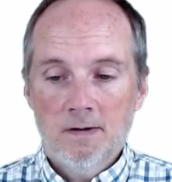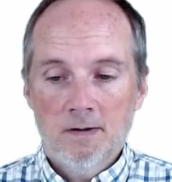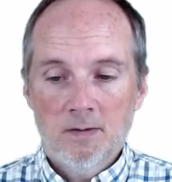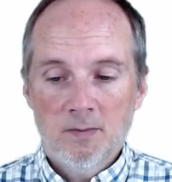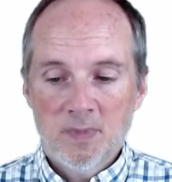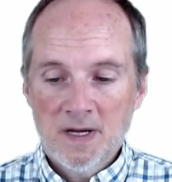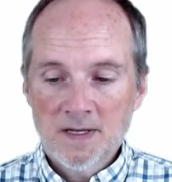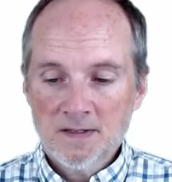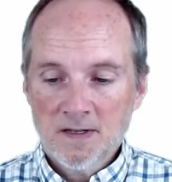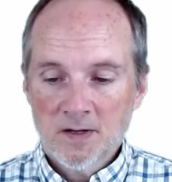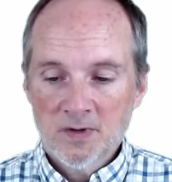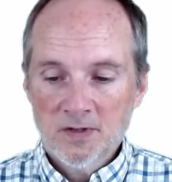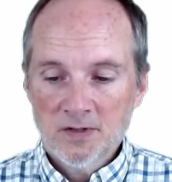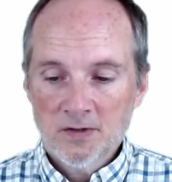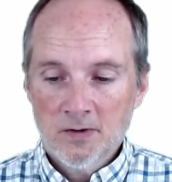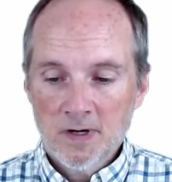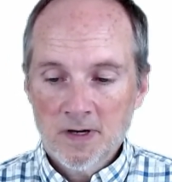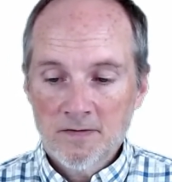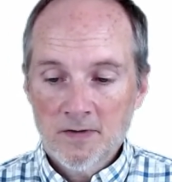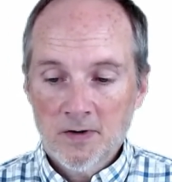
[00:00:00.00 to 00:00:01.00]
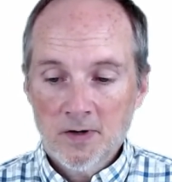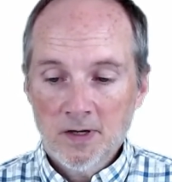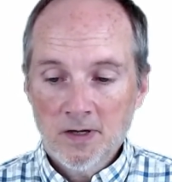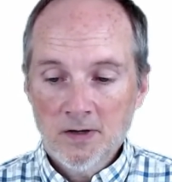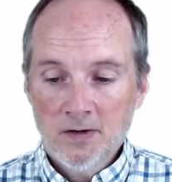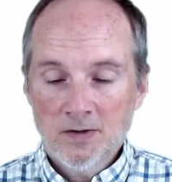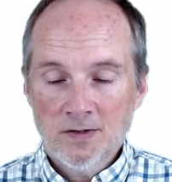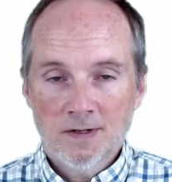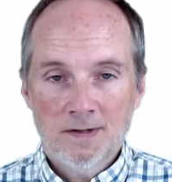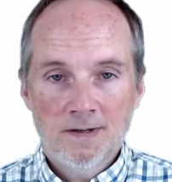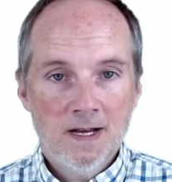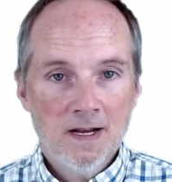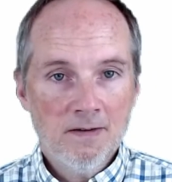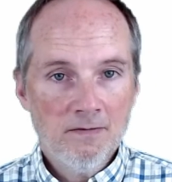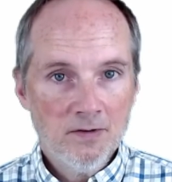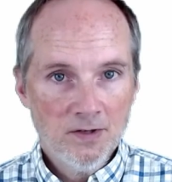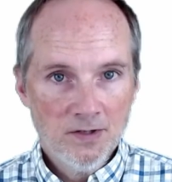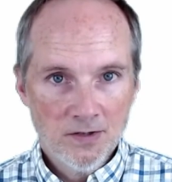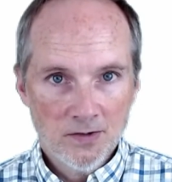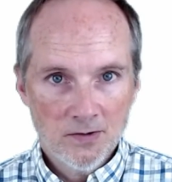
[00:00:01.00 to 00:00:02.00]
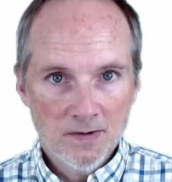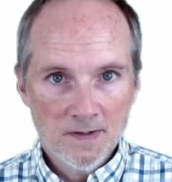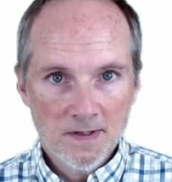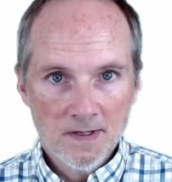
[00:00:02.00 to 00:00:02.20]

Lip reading: based on majority voting, you should never choose